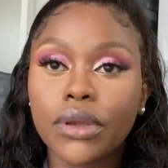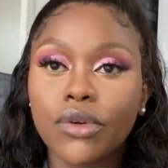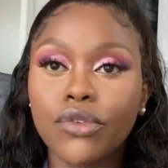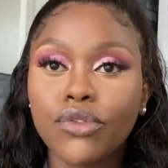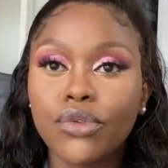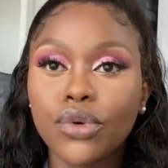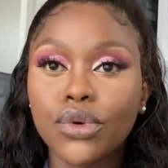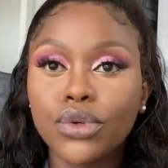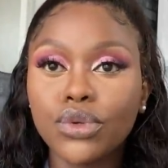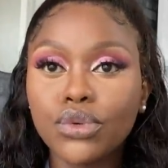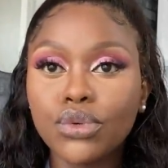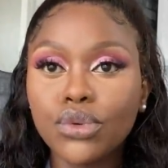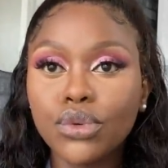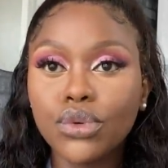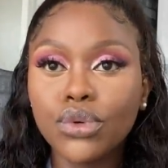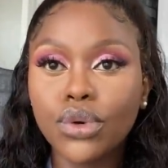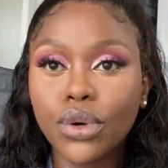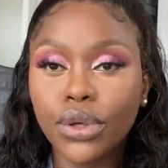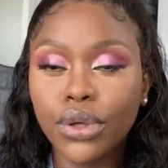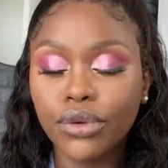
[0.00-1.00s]
for
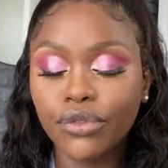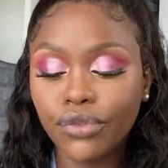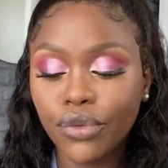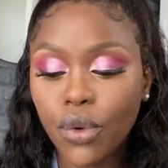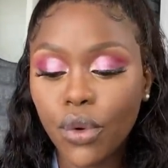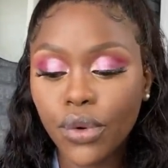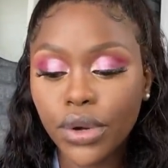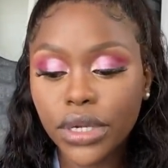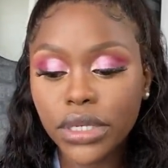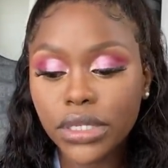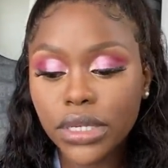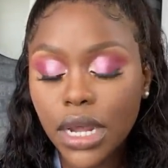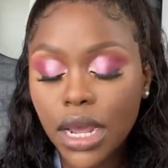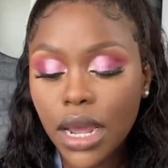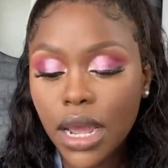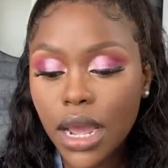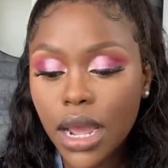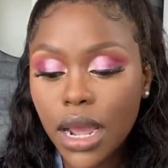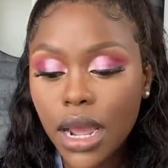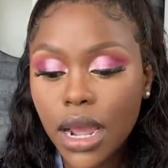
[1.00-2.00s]
you going forward
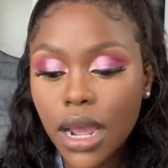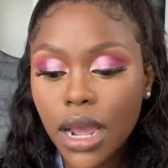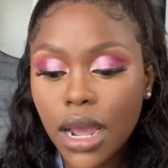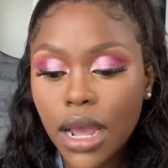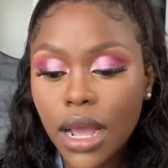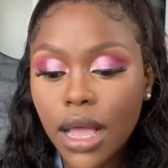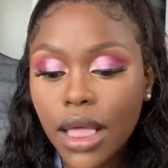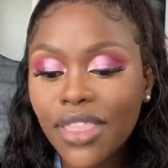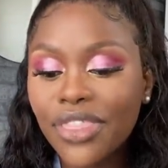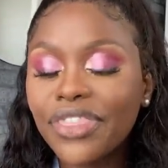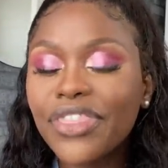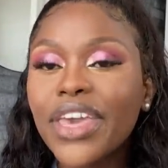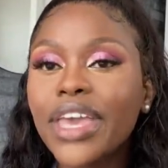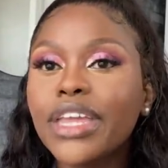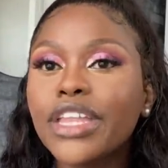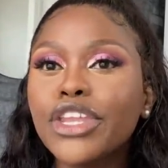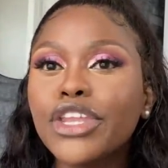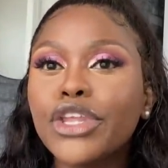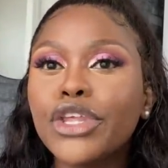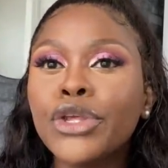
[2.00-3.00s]

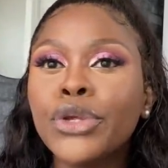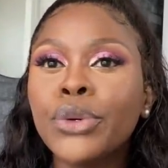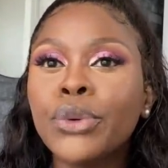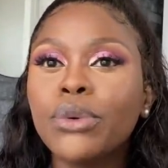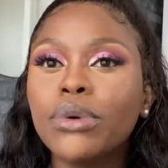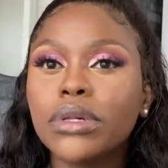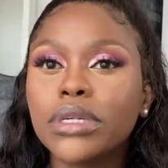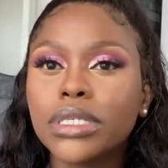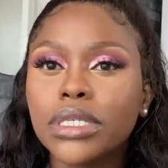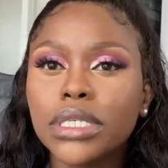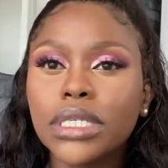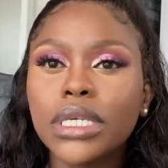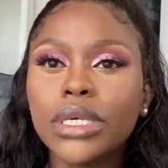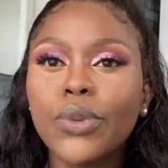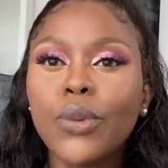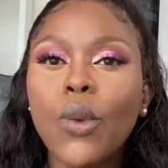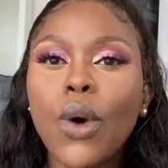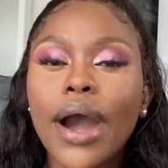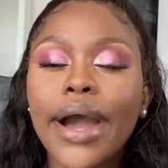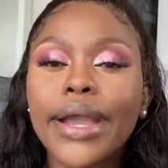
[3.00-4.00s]
then you will see
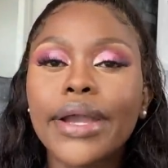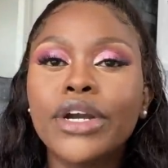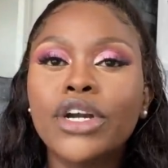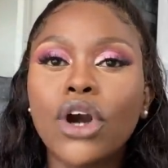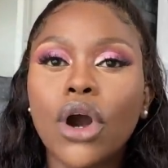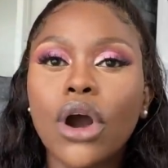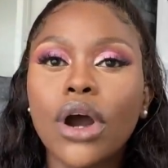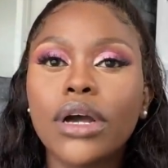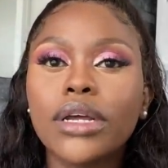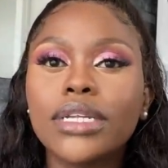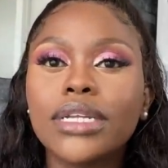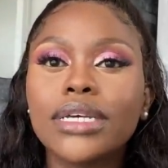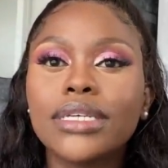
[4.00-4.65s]
why God